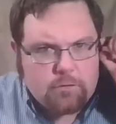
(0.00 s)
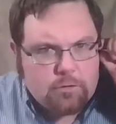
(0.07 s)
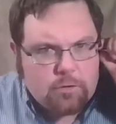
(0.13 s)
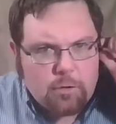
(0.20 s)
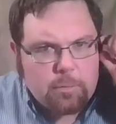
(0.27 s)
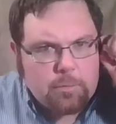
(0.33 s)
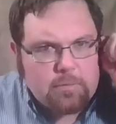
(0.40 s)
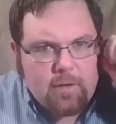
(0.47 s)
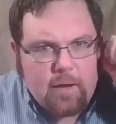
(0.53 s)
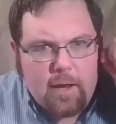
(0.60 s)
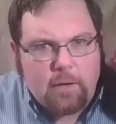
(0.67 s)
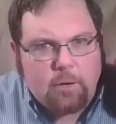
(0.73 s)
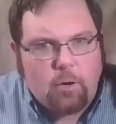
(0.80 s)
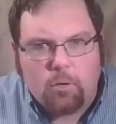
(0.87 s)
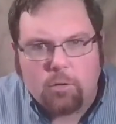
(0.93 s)

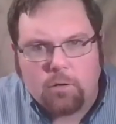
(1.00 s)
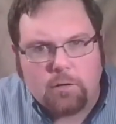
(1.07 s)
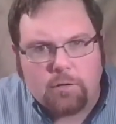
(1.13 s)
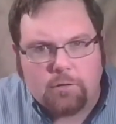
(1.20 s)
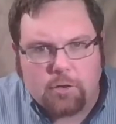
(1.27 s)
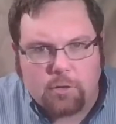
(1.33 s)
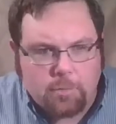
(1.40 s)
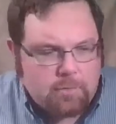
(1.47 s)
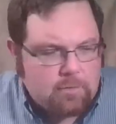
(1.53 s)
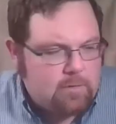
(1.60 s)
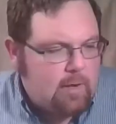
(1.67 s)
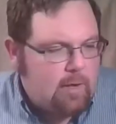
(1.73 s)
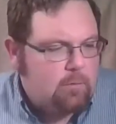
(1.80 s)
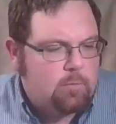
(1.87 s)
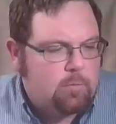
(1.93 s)
turpentine, odorless
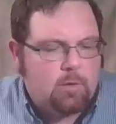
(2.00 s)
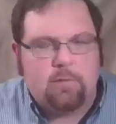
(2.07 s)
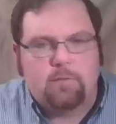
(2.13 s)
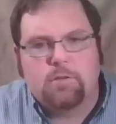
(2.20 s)
turpentine, whatever.